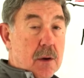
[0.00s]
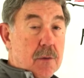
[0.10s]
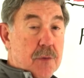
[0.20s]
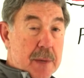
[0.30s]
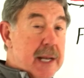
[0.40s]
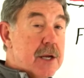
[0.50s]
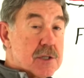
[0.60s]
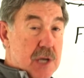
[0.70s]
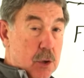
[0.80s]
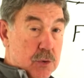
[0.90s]
For many years
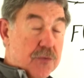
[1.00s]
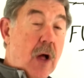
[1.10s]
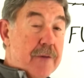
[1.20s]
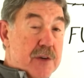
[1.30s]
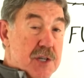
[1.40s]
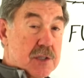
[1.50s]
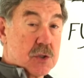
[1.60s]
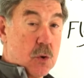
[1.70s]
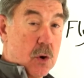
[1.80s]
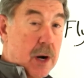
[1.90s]
I owned a fly fishing
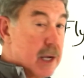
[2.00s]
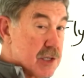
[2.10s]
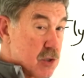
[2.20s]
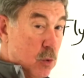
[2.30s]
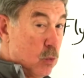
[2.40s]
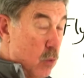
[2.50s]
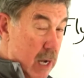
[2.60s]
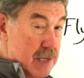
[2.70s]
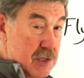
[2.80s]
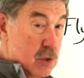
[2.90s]
store and I sold
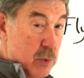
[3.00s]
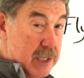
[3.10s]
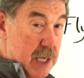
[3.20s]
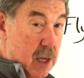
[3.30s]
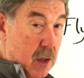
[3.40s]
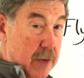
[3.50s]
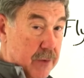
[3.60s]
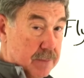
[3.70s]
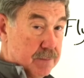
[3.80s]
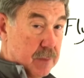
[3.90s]
rods at the retail level,
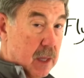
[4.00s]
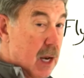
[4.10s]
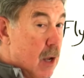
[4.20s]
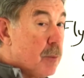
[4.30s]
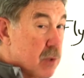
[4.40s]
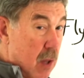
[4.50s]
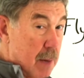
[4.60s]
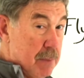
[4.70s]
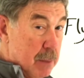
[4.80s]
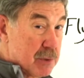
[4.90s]
and I helped a lot of
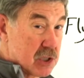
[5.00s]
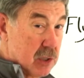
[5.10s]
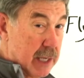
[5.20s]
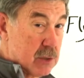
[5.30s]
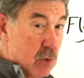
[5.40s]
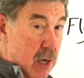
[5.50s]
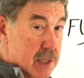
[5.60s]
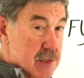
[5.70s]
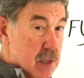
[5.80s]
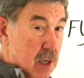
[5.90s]
people select
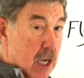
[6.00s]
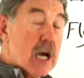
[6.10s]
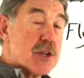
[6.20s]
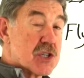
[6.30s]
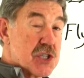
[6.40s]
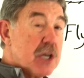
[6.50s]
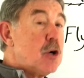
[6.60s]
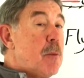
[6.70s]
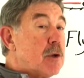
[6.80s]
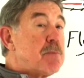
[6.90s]
rods. The single
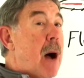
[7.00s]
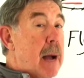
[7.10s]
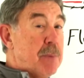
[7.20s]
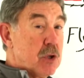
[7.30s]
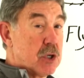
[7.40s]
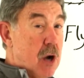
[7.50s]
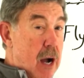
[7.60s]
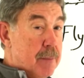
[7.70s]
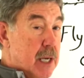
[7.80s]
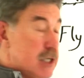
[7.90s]
most popular
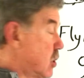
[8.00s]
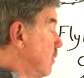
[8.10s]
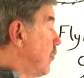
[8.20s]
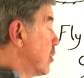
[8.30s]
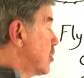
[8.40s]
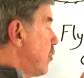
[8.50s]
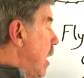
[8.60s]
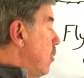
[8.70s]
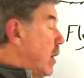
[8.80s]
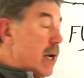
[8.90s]
combination for
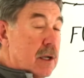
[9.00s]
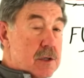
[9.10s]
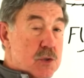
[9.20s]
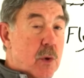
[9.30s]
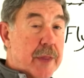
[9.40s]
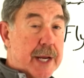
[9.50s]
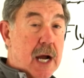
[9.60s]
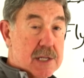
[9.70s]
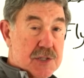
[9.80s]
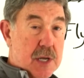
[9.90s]
trout anglers when they
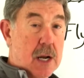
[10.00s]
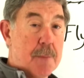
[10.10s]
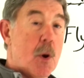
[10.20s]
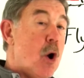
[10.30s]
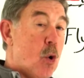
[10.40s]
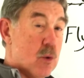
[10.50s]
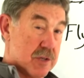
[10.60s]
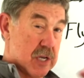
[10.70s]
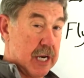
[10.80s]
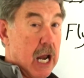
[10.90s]
got set up
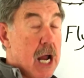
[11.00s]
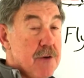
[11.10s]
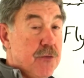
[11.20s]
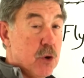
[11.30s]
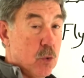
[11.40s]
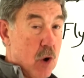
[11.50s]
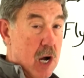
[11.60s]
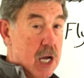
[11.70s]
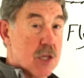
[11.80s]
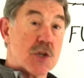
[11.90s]
was a 9-foot
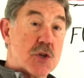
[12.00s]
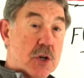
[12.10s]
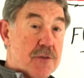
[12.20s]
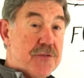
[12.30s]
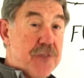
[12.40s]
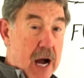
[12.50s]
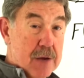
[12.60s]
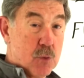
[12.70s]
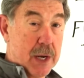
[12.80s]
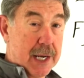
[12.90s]
rod that took a
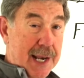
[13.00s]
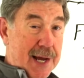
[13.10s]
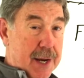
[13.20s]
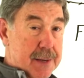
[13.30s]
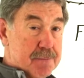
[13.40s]
5 weight line.